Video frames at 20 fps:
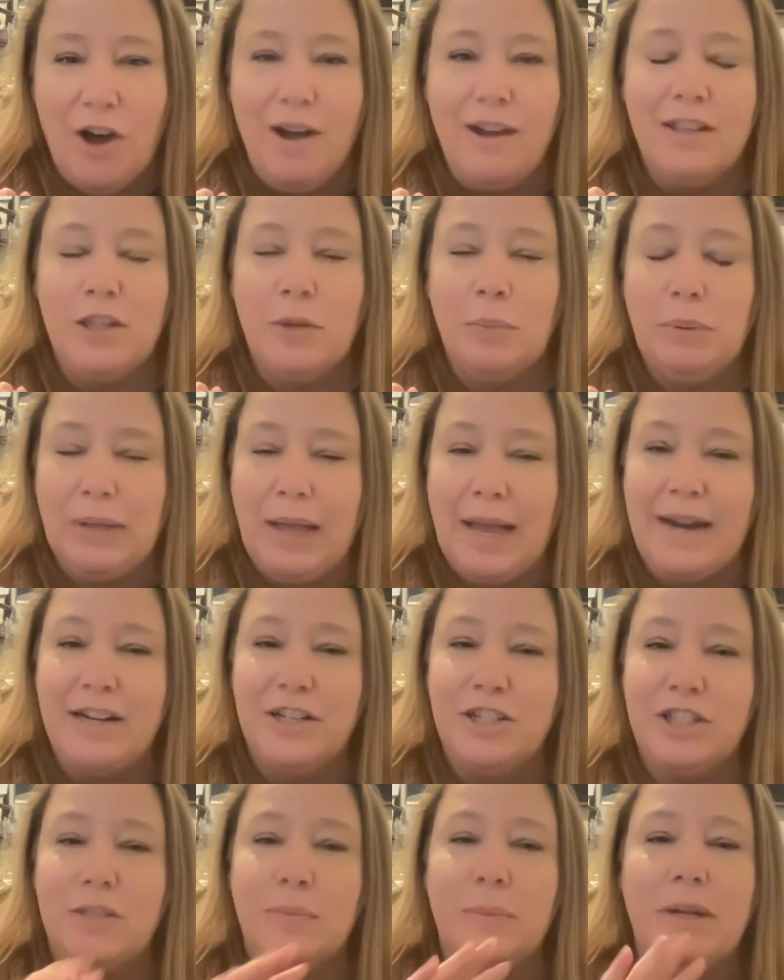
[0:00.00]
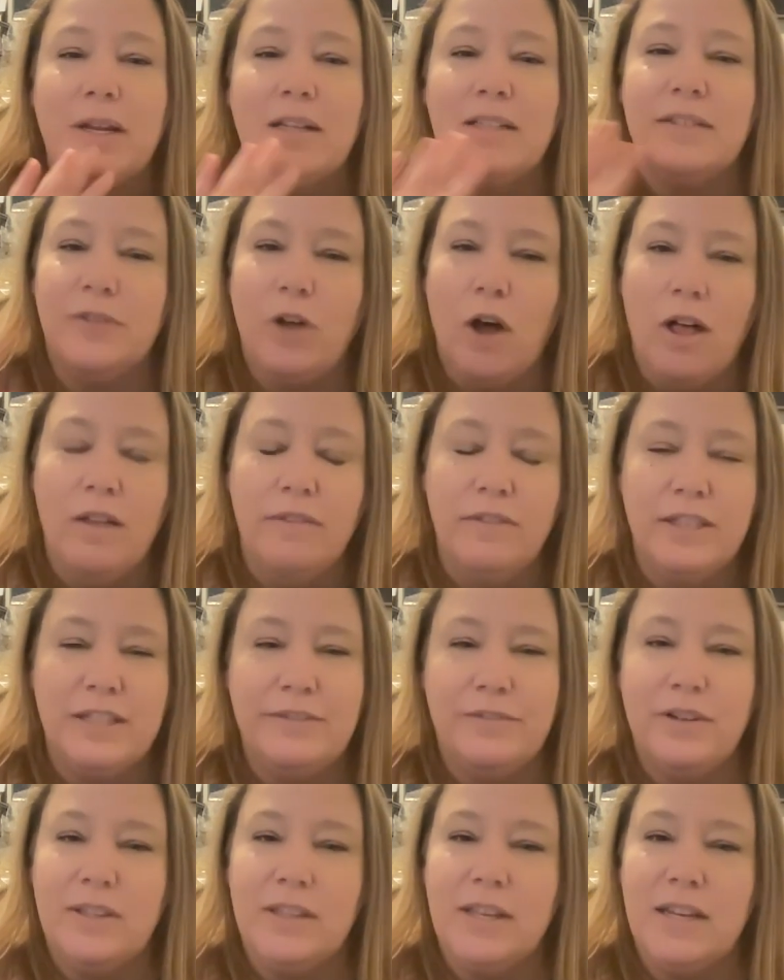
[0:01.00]
on the planet just because of all of the
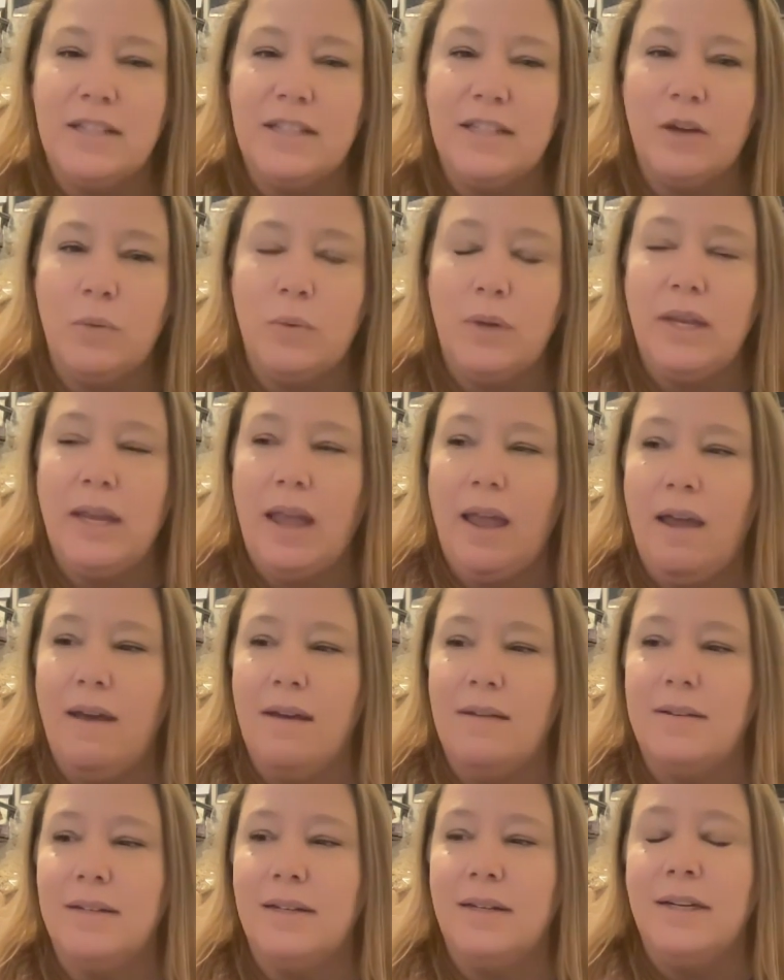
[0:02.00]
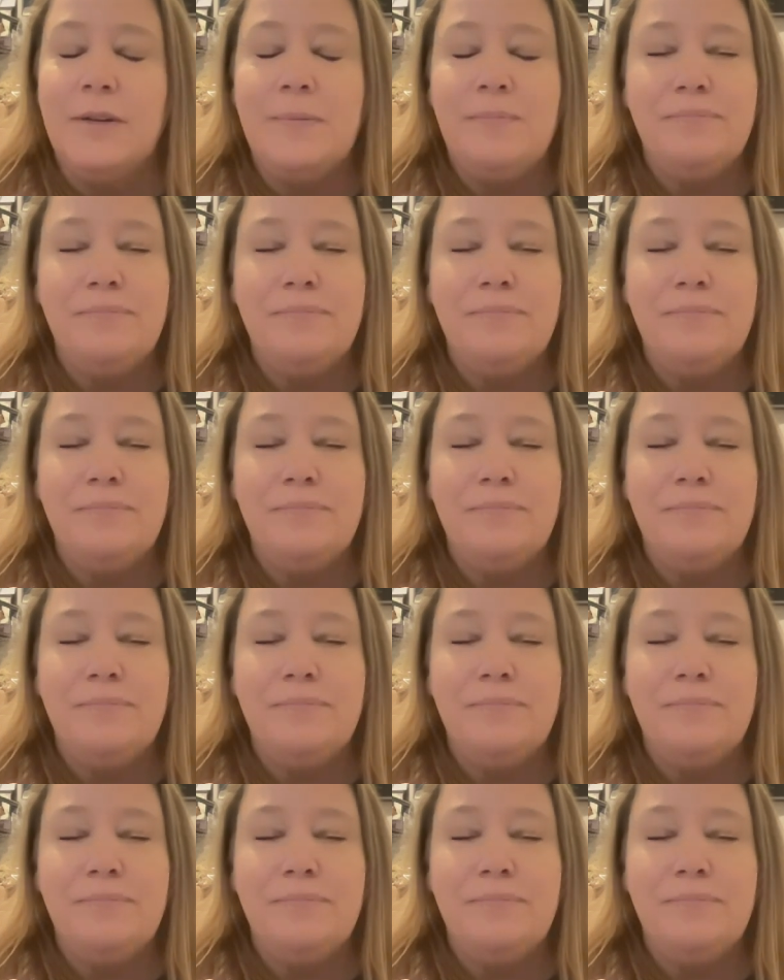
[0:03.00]
different things that we can